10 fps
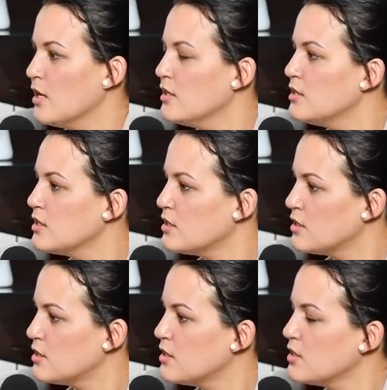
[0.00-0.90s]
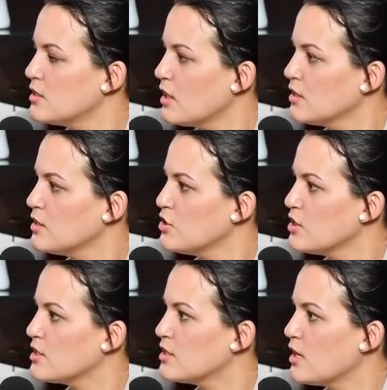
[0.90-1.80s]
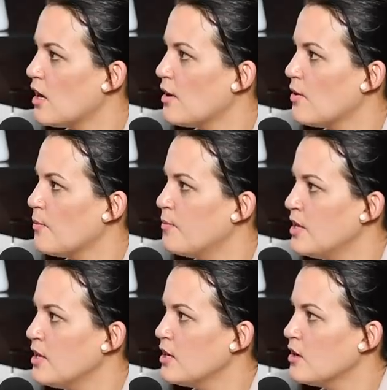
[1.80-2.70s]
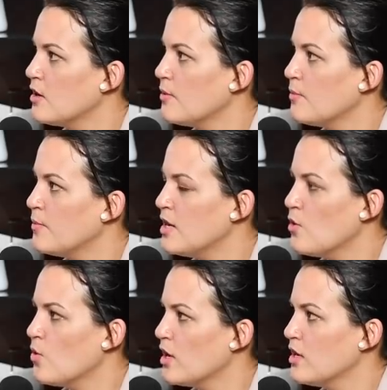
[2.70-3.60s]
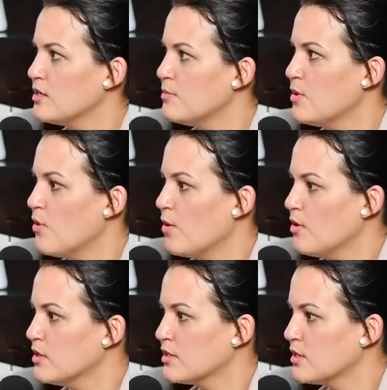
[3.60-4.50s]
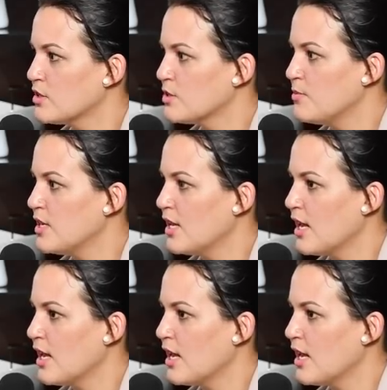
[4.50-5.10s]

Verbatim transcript: Because it felt like the start of just being being okay to be who I was and mm just being mm.